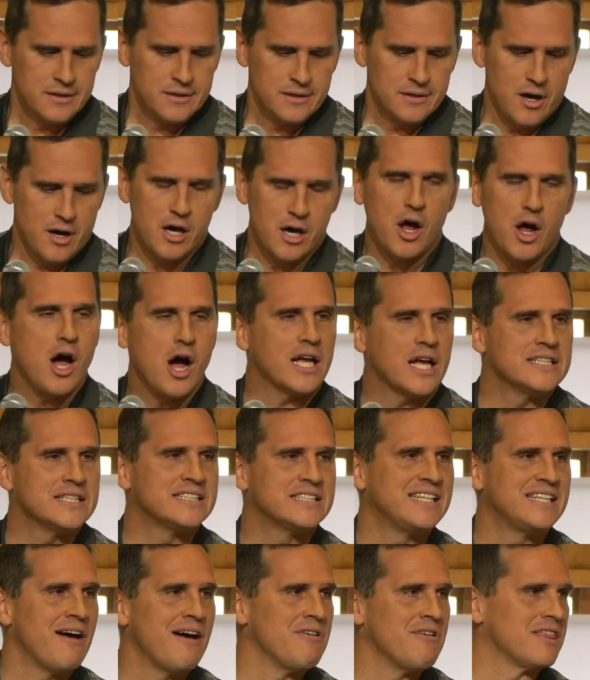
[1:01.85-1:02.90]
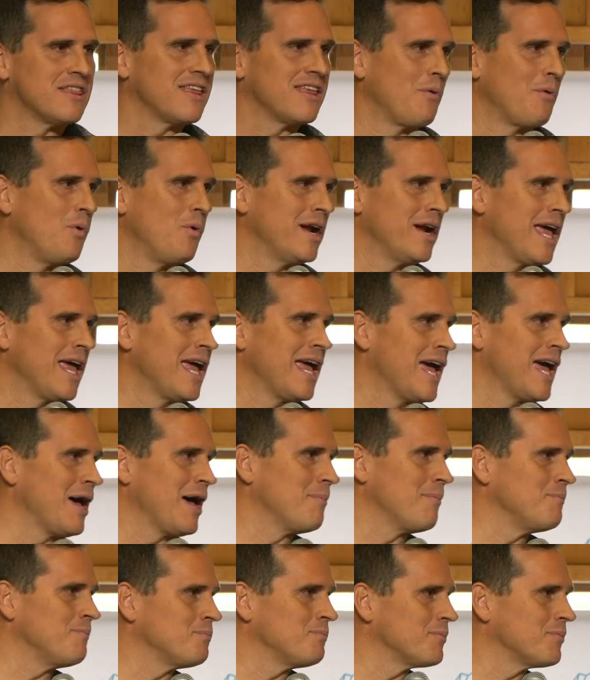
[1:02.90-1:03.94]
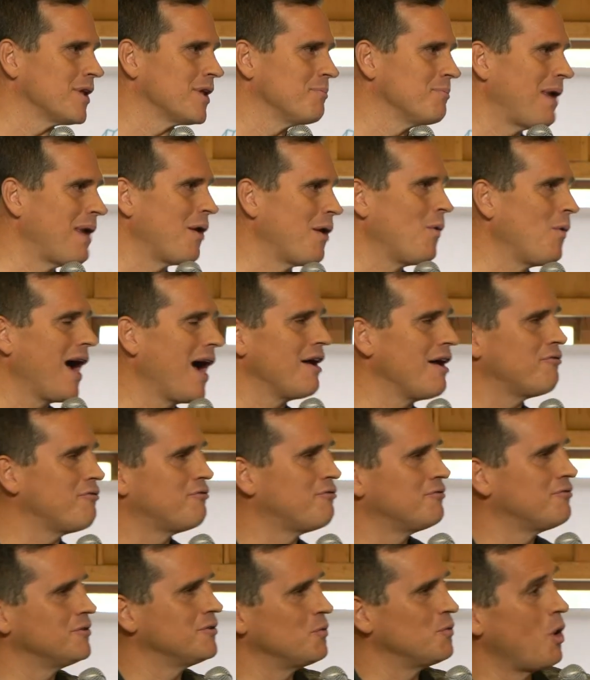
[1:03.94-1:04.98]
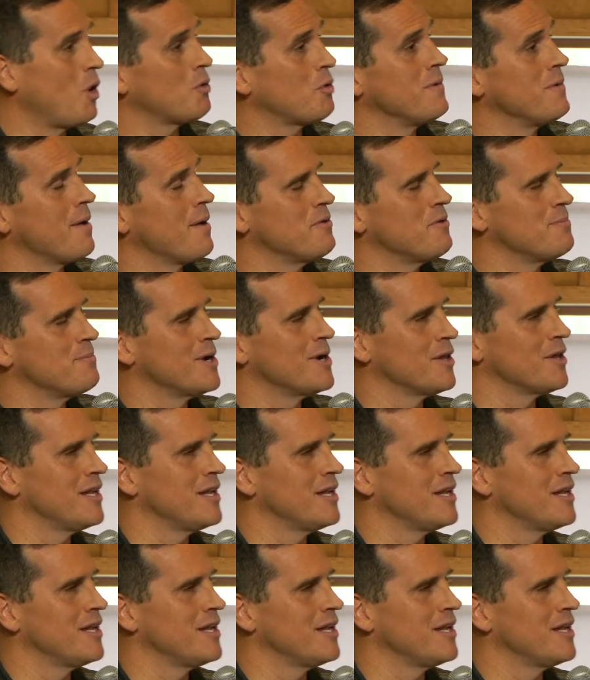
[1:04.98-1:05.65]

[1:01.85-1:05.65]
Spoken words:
on August 7th at 1 a.m., my wife woke me up in the middle of the